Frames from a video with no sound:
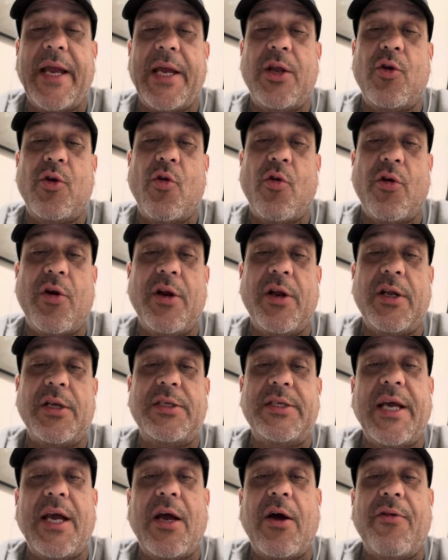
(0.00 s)
in order to
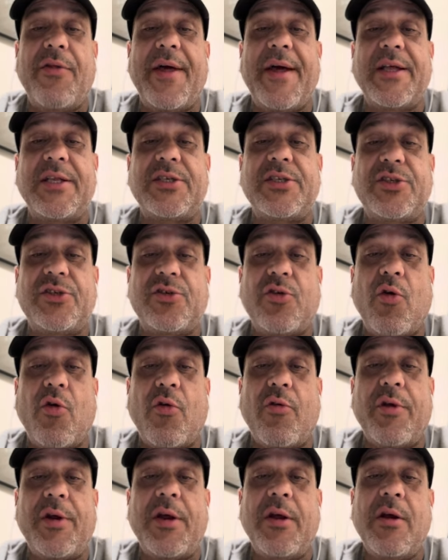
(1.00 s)
tell that
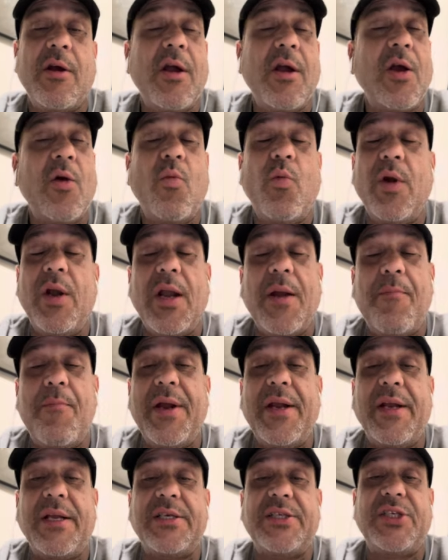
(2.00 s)
story wouldn't have
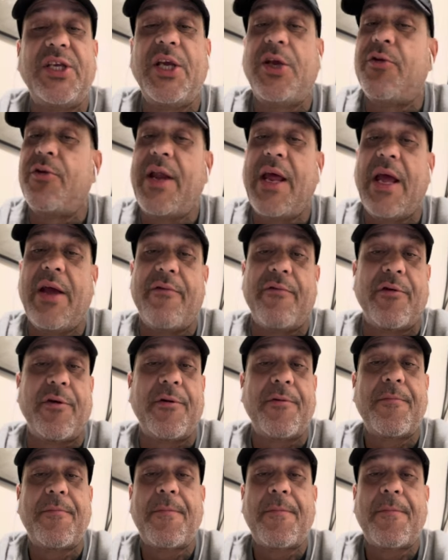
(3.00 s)
been a secret ever.